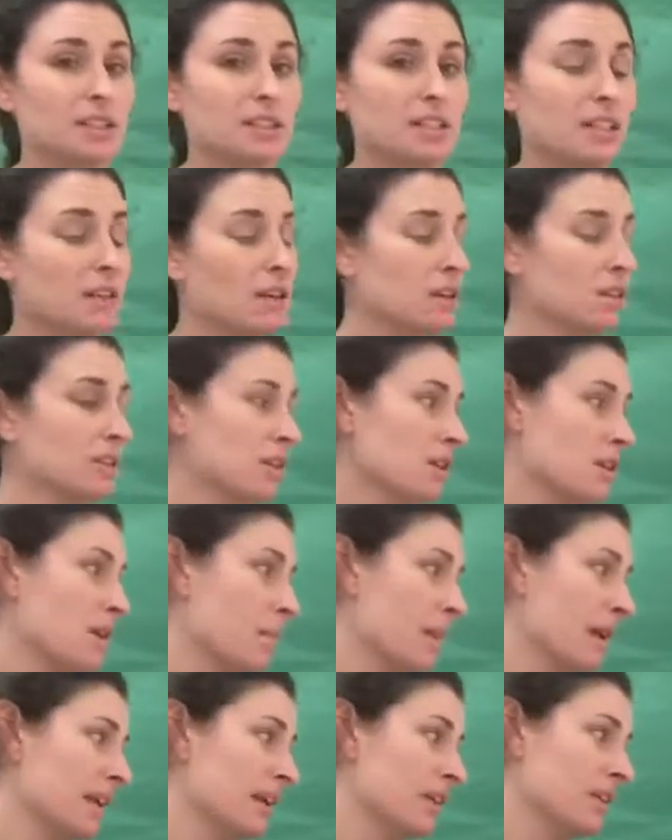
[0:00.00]
can also
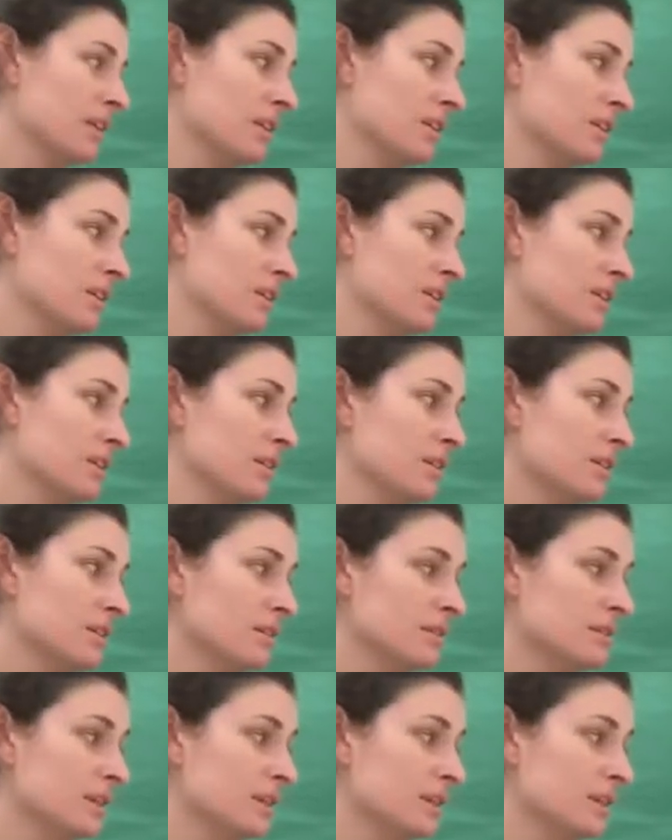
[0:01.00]
make you